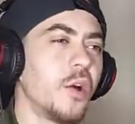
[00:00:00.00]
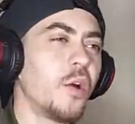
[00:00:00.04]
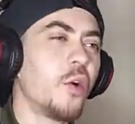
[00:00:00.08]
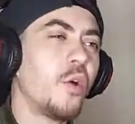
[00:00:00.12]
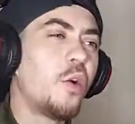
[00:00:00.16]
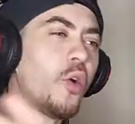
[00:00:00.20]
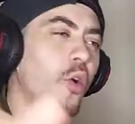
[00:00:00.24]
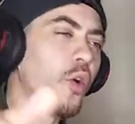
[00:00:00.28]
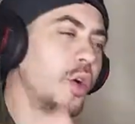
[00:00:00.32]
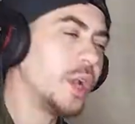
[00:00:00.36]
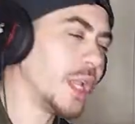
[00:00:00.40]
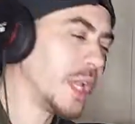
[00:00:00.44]

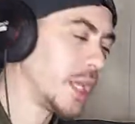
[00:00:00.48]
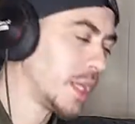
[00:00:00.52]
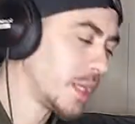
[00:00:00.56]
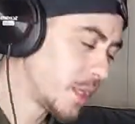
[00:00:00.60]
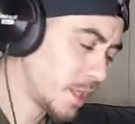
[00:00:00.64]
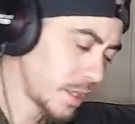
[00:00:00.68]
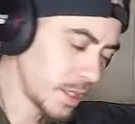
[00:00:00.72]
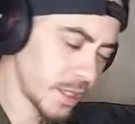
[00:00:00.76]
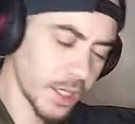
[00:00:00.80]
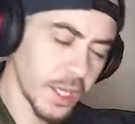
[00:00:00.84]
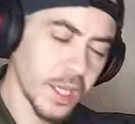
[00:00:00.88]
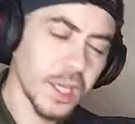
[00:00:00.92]
All
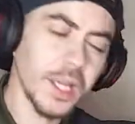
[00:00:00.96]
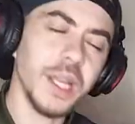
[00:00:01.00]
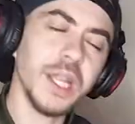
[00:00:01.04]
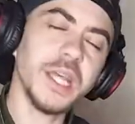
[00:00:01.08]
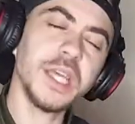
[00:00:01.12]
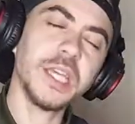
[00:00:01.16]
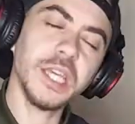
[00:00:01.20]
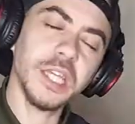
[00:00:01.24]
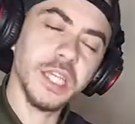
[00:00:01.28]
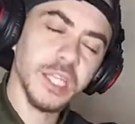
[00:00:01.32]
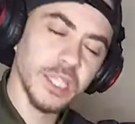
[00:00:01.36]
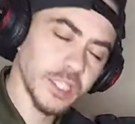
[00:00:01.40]
in.
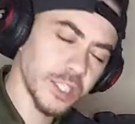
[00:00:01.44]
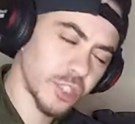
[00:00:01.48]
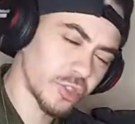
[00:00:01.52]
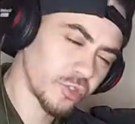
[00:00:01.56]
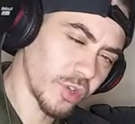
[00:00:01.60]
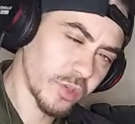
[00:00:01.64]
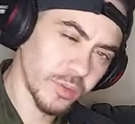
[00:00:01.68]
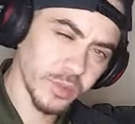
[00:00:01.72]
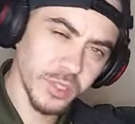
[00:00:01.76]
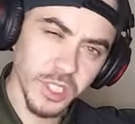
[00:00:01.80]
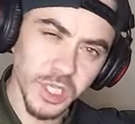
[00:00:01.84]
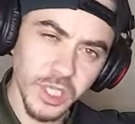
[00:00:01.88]
Link in the
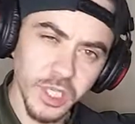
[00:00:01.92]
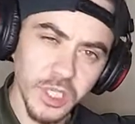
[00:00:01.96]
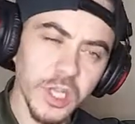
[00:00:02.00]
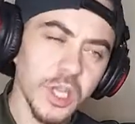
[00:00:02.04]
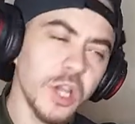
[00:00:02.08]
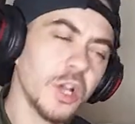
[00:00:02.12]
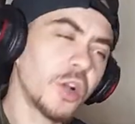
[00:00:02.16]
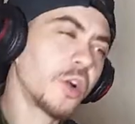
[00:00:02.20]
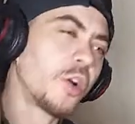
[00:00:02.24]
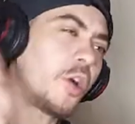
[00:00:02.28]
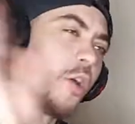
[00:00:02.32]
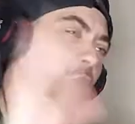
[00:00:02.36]
description.
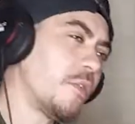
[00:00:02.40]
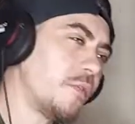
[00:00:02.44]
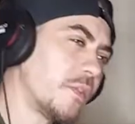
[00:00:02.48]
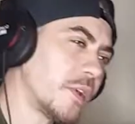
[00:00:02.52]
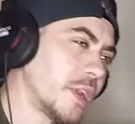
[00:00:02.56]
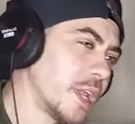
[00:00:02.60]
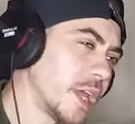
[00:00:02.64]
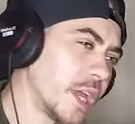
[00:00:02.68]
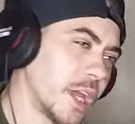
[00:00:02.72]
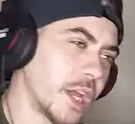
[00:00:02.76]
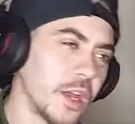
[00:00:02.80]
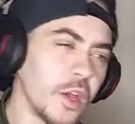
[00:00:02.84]
Go over
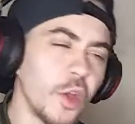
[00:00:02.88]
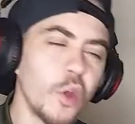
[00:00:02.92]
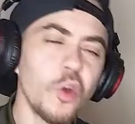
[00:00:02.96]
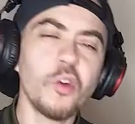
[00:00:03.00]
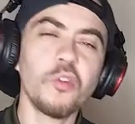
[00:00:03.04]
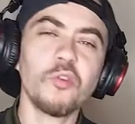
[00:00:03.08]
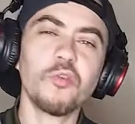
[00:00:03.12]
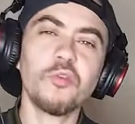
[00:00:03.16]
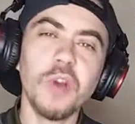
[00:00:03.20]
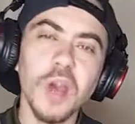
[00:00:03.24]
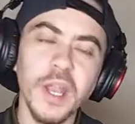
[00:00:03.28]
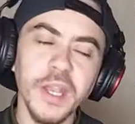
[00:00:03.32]
there.
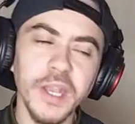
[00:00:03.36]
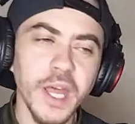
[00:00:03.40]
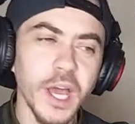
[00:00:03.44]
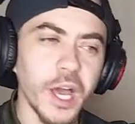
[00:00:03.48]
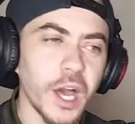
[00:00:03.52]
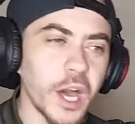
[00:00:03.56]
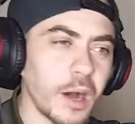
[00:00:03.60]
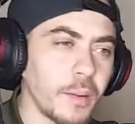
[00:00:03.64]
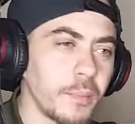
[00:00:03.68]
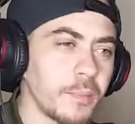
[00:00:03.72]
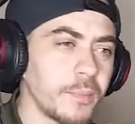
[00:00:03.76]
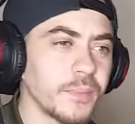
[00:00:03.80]
Run that
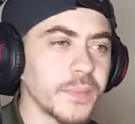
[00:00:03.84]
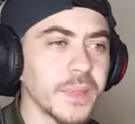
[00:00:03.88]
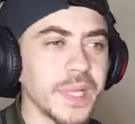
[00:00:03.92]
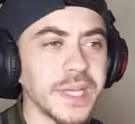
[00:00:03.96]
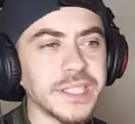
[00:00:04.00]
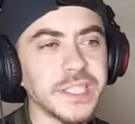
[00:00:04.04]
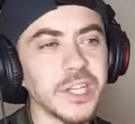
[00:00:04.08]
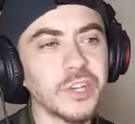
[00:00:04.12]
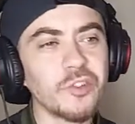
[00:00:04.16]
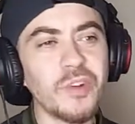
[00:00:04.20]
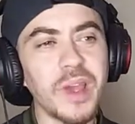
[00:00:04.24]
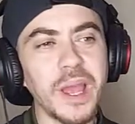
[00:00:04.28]
up.
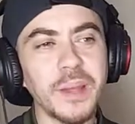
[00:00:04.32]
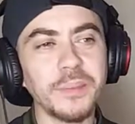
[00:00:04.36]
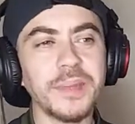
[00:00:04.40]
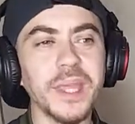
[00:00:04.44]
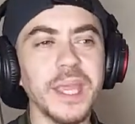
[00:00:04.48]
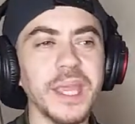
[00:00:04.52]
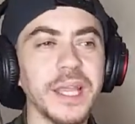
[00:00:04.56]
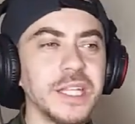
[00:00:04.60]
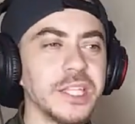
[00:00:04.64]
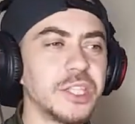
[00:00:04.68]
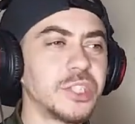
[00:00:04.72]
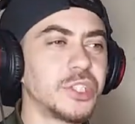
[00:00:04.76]
That's a grand
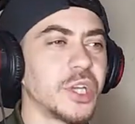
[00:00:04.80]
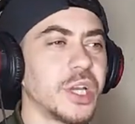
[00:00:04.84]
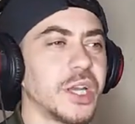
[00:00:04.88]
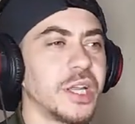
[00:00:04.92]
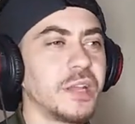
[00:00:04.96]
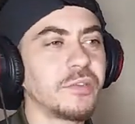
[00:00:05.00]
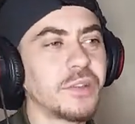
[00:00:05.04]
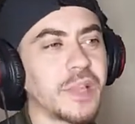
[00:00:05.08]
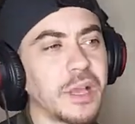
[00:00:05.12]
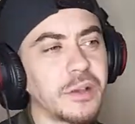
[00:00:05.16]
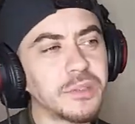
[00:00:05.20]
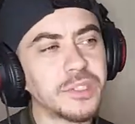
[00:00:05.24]
daily journey.
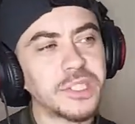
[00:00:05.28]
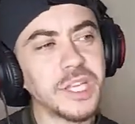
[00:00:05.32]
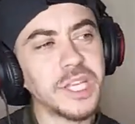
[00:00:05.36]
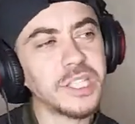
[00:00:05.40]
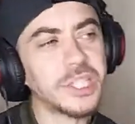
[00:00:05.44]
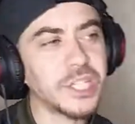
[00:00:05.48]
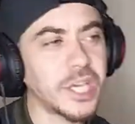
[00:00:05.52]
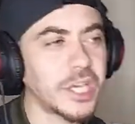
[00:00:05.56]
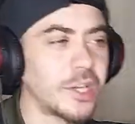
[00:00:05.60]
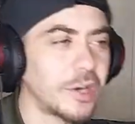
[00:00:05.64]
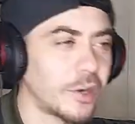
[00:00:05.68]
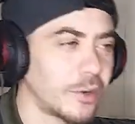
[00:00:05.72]
If that was their
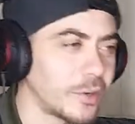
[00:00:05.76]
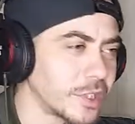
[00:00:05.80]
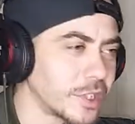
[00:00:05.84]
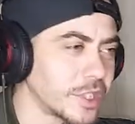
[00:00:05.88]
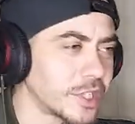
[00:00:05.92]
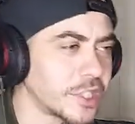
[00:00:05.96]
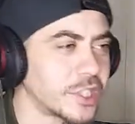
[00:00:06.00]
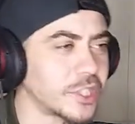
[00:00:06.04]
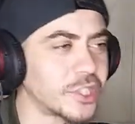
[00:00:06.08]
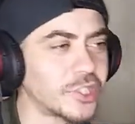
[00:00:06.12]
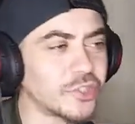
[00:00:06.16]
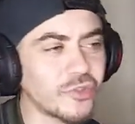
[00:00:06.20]
channel, I would
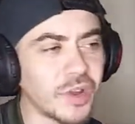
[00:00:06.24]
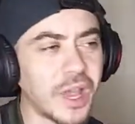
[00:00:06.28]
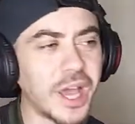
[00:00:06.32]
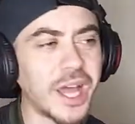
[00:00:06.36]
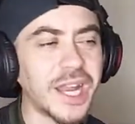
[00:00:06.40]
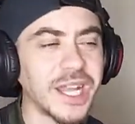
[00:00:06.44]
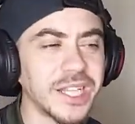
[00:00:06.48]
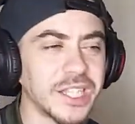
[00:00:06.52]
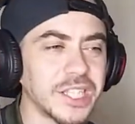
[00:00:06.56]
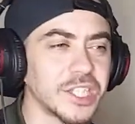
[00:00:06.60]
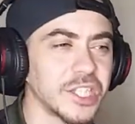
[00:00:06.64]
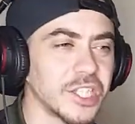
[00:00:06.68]
subscribe. I
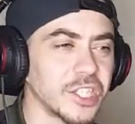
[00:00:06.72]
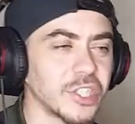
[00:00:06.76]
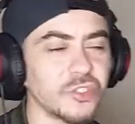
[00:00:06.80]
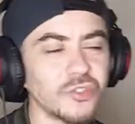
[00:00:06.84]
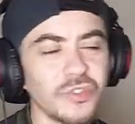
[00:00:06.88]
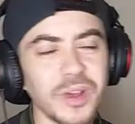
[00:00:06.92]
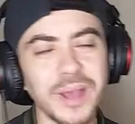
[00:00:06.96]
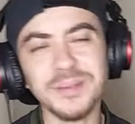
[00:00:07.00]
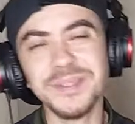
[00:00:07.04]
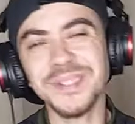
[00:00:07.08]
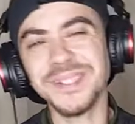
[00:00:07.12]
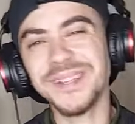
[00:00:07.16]
like to
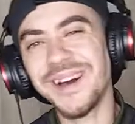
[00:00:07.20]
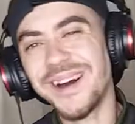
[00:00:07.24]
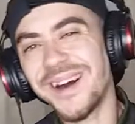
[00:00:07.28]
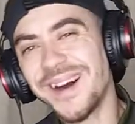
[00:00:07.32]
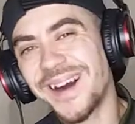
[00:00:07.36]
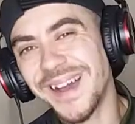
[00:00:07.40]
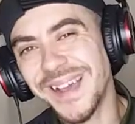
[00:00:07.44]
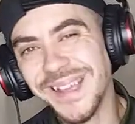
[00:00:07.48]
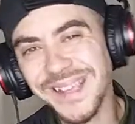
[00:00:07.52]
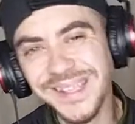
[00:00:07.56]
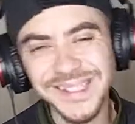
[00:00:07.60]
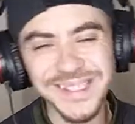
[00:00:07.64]
subscribe to the
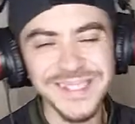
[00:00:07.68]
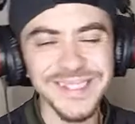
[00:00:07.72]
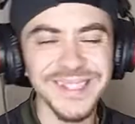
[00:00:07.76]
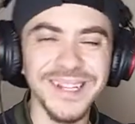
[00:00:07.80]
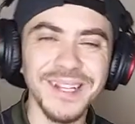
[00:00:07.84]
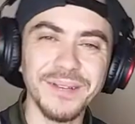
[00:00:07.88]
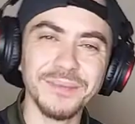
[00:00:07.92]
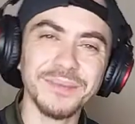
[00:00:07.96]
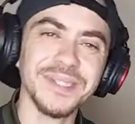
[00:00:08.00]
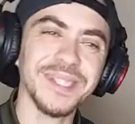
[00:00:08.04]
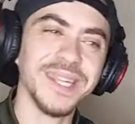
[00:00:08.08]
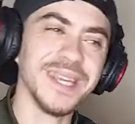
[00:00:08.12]
artist. You
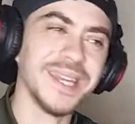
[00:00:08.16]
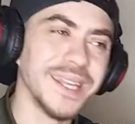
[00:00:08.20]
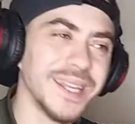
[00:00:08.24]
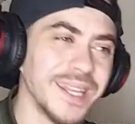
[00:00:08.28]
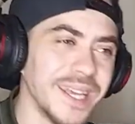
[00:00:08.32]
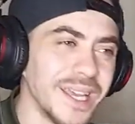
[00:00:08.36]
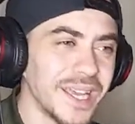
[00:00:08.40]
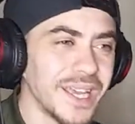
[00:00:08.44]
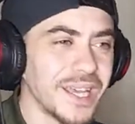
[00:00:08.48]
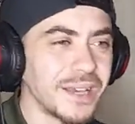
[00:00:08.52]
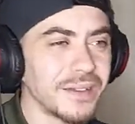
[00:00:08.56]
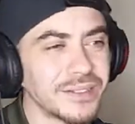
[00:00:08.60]
know what I'm
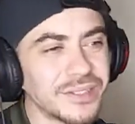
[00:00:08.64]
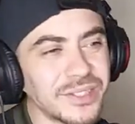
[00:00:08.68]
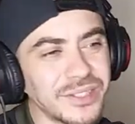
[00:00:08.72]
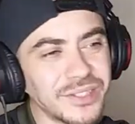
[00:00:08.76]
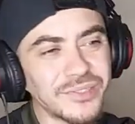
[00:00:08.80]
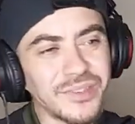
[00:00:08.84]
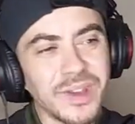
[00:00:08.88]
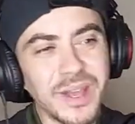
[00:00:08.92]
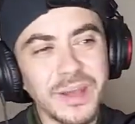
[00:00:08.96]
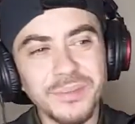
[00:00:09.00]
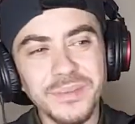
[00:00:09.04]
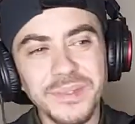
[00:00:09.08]
saying?
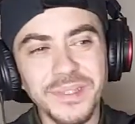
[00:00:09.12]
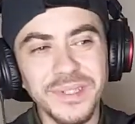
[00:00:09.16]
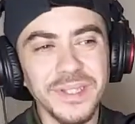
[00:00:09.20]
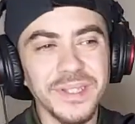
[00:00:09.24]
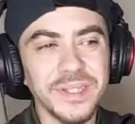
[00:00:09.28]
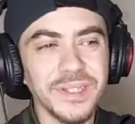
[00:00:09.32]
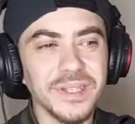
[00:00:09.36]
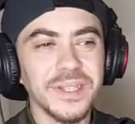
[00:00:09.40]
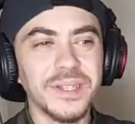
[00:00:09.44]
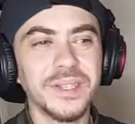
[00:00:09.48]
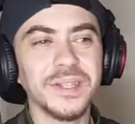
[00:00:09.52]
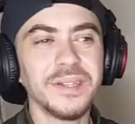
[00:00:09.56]
Subscribe
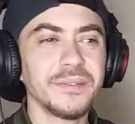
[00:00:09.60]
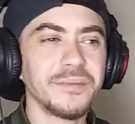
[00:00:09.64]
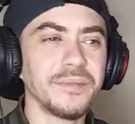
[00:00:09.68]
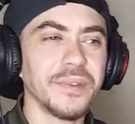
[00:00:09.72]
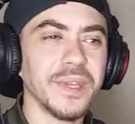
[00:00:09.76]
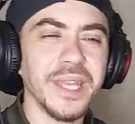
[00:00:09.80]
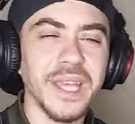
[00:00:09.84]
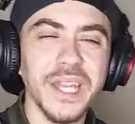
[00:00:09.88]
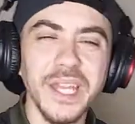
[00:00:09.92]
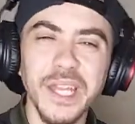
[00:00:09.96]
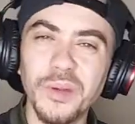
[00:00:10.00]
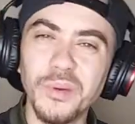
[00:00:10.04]
to
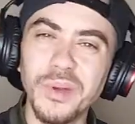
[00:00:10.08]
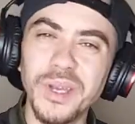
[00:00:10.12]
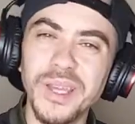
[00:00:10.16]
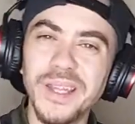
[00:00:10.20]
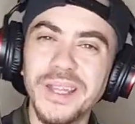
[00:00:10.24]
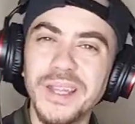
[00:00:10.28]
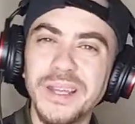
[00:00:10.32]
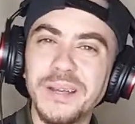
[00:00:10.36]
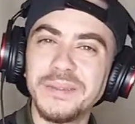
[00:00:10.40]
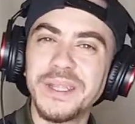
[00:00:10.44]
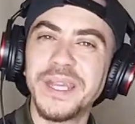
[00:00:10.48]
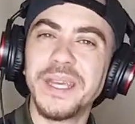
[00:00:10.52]
thing anyway. You
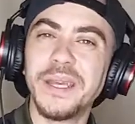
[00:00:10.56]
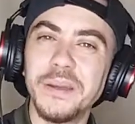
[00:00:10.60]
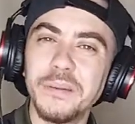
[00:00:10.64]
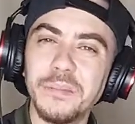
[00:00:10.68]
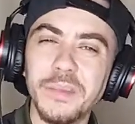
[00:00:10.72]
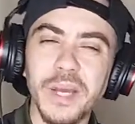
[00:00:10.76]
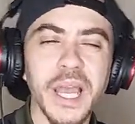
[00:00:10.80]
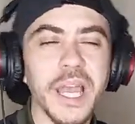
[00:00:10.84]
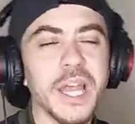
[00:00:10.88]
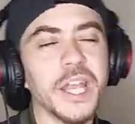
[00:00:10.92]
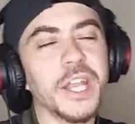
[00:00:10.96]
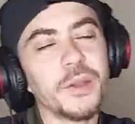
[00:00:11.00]
know what I mean?
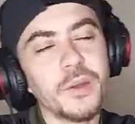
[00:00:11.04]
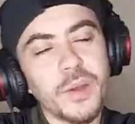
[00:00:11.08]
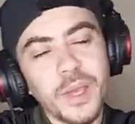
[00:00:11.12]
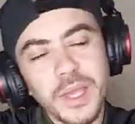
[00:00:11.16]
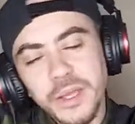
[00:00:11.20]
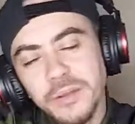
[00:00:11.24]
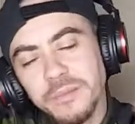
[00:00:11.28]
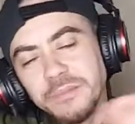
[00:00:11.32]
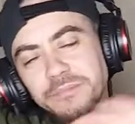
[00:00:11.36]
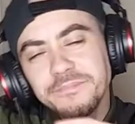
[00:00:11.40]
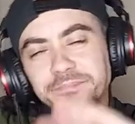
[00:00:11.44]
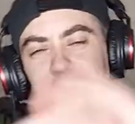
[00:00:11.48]
But
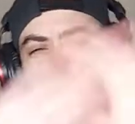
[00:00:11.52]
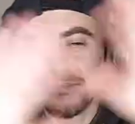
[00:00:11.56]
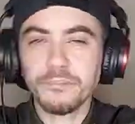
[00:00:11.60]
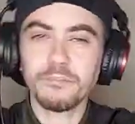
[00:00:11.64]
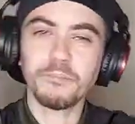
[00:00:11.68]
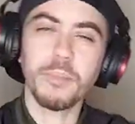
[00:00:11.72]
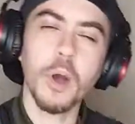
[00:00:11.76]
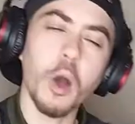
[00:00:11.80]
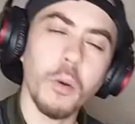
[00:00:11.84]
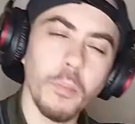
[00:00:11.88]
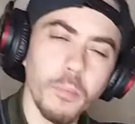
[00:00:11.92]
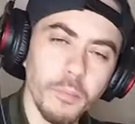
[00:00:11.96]
anyway.
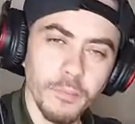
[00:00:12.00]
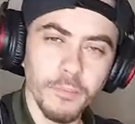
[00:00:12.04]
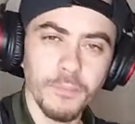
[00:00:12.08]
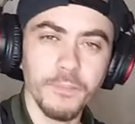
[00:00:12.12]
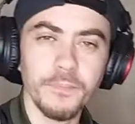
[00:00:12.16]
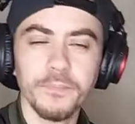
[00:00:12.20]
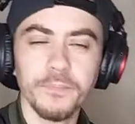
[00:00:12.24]
Boom.